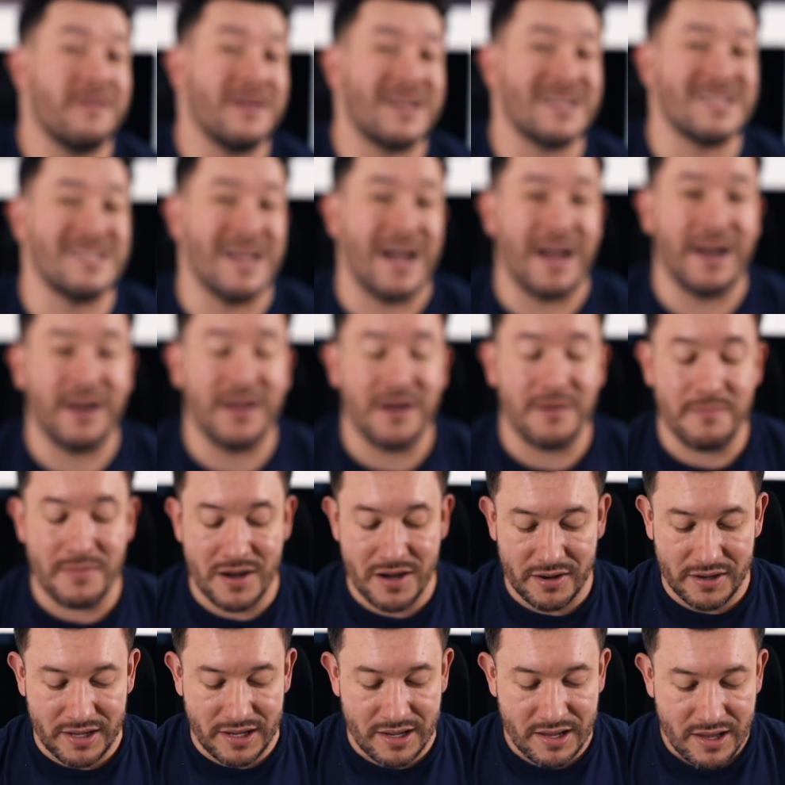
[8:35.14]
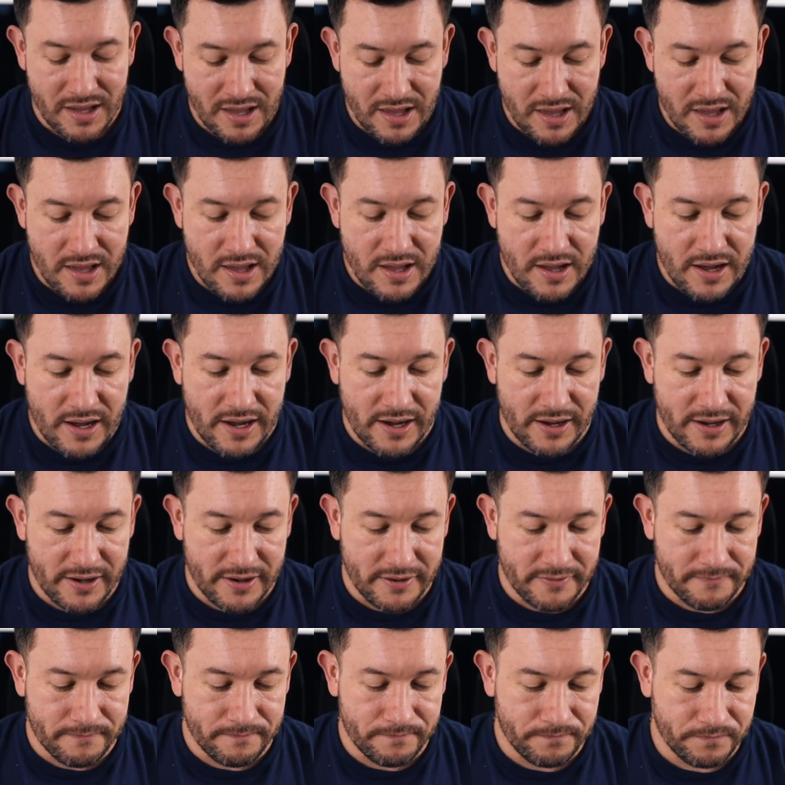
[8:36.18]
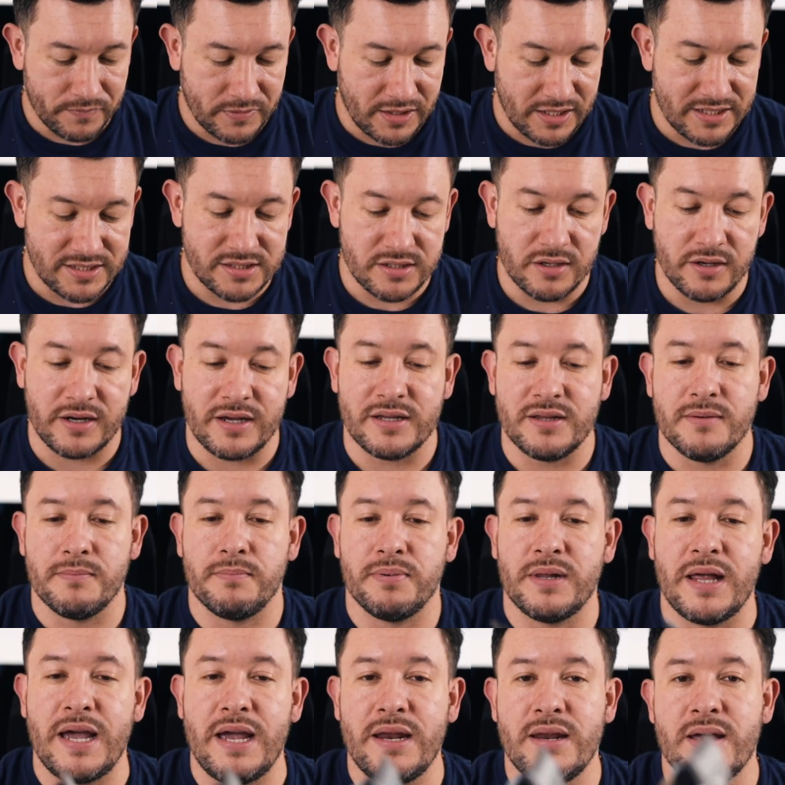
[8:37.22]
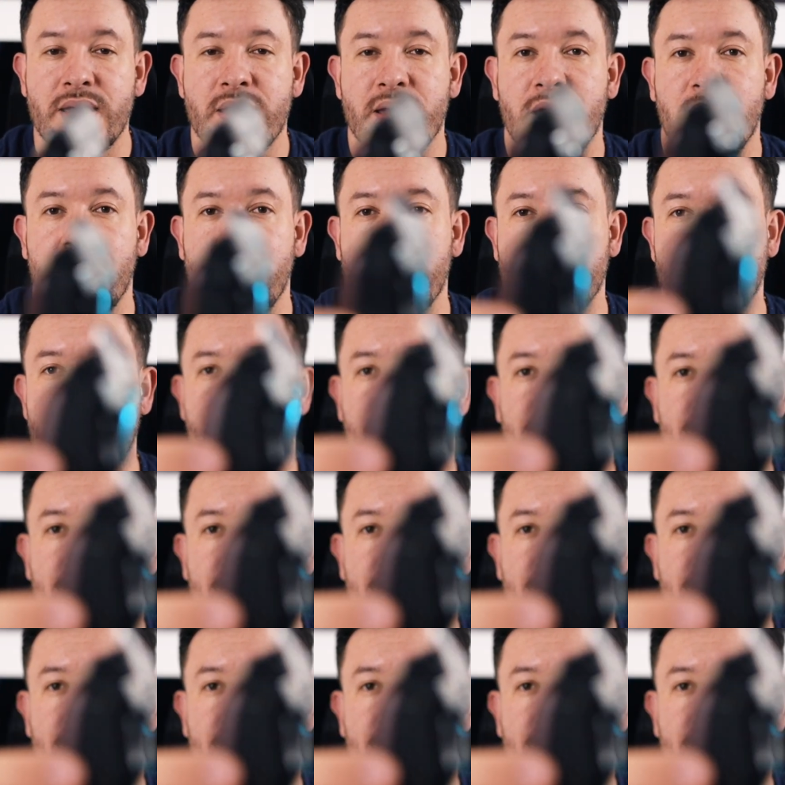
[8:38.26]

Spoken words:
excited about it. Let's look at the blade. It is a